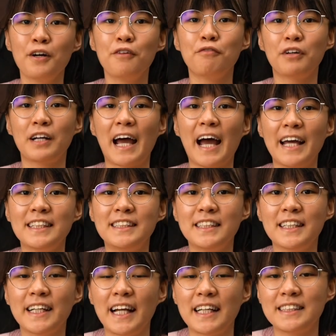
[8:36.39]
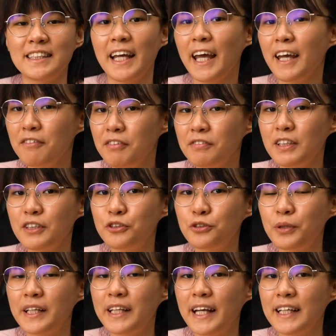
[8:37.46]
For the higher tier Galaxy
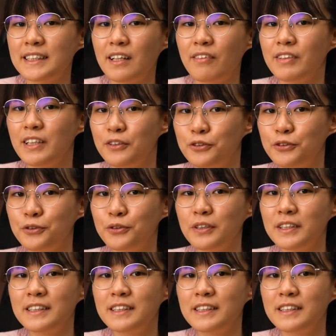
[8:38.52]
A52 and A72,